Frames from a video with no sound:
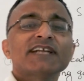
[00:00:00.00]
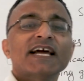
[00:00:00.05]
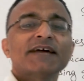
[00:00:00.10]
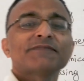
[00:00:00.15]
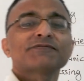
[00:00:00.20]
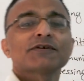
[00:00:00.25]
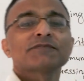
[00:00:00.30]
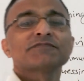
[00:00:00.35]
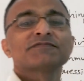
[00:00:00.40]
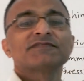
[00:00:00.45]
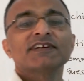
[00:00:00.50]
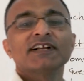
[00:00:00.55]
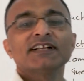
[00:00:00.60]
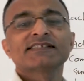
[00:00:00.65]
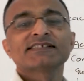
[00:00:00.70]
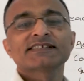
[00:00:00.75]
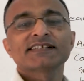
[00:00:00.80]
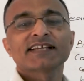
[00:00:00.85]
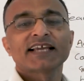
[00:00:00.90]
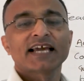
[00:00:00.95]
types of
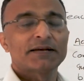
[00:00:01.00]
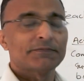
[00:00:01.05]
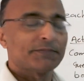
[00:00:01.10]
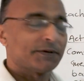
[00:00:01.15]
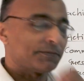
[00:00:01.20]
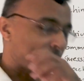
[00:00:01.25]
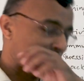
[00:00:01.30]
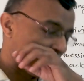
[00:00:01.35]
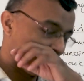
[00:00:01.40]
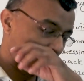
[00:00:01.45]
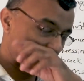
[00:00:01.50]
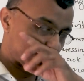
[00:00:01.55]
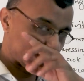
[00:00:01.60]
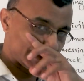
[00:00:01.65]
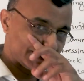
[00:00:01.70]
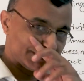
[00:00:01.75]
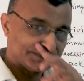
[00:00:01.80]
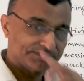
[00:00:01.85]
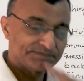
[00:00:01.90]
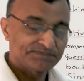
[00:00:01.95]
drills can be made,
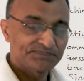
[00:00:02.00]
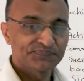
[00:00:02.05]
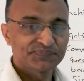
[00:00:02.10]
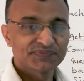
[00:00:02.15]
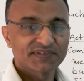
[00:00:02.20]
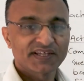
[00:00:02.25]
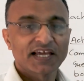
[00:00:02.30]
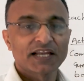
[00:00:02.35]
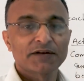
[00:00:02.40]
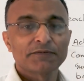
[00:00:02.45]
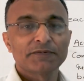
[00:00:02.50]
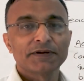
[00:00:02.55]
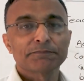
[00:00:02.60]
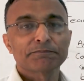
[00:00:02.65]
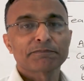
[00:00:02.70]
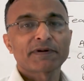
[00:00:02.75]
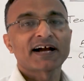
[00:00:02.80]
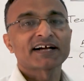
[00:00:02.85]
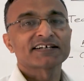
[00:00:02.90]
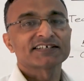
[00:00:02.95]
can be
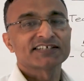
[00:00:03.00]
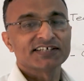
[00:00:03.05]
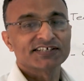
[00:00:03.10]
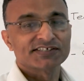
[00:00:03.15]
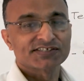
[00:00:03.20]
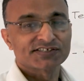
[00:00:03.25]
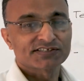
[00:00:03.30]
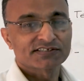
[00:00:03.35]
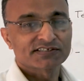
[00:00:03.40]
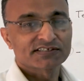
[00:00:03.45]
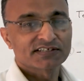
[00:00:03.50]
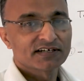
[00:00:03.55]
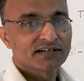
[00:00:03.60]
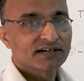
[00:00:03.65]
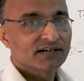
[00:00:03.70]
practiced